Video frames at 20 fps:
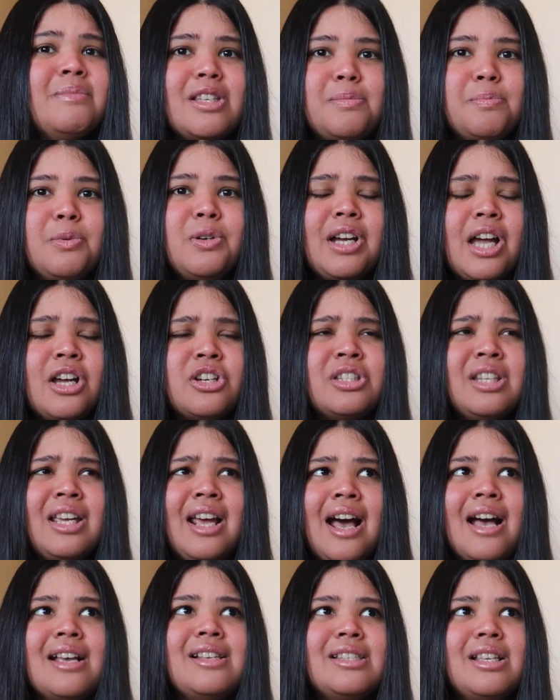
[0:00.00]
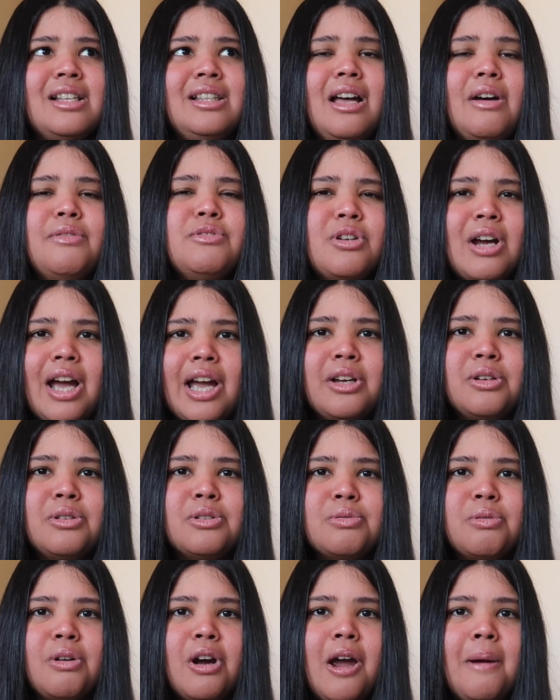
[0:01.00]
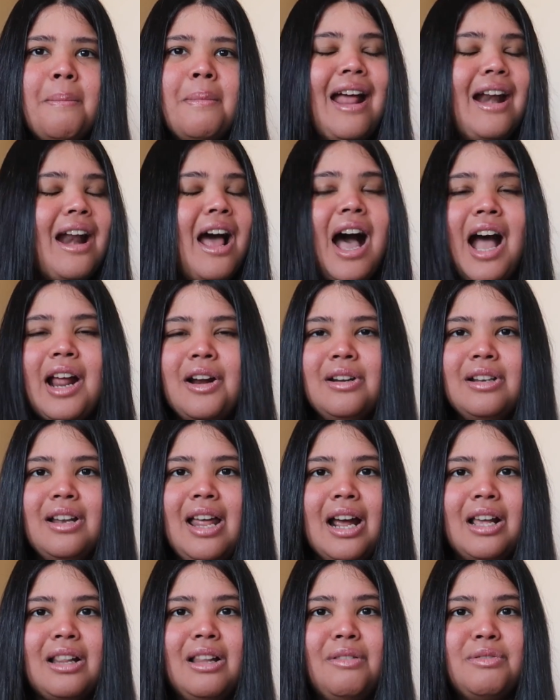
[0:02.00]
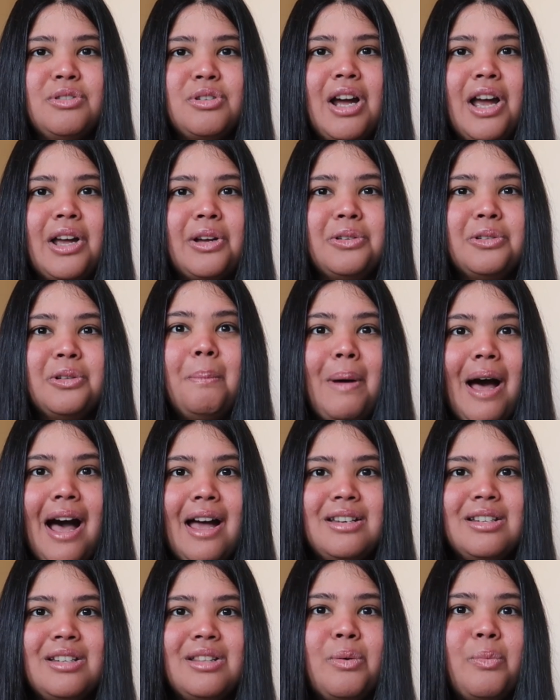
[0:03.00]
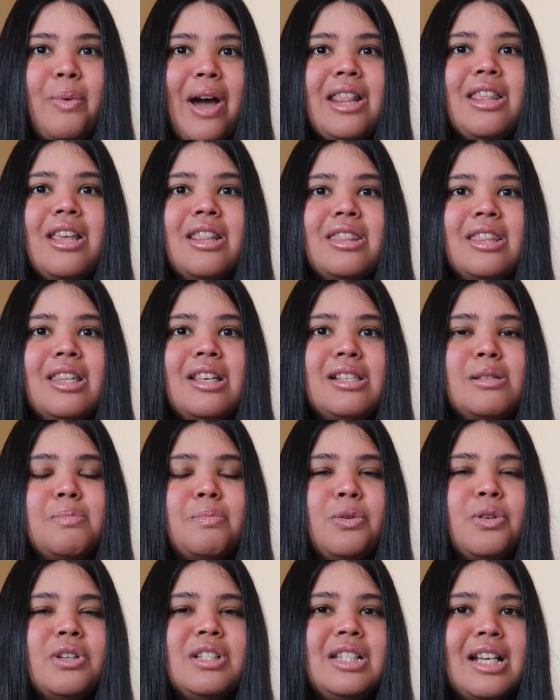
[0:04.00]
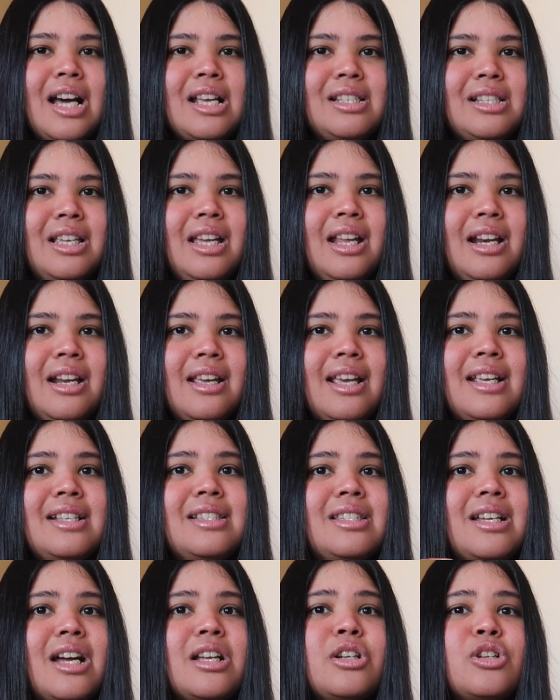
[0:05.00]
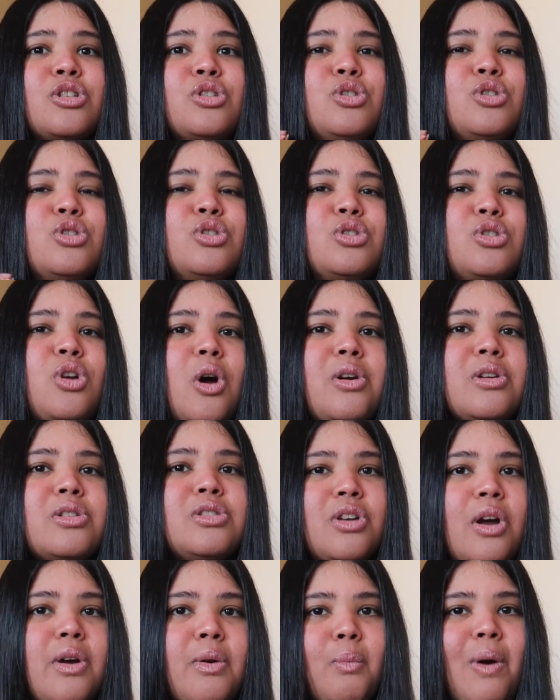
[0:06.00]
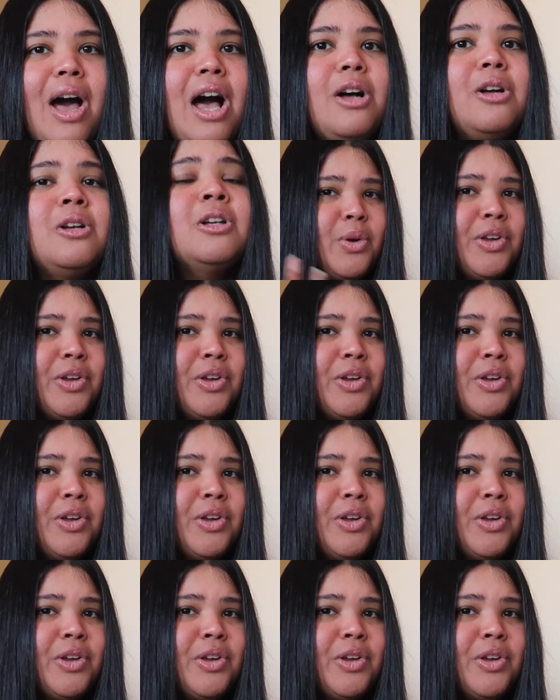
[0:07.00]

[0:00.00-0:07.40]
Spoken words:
this book actually has a love triangle trope, and I don't like love triangle, but the way that this book does it is done so, so well.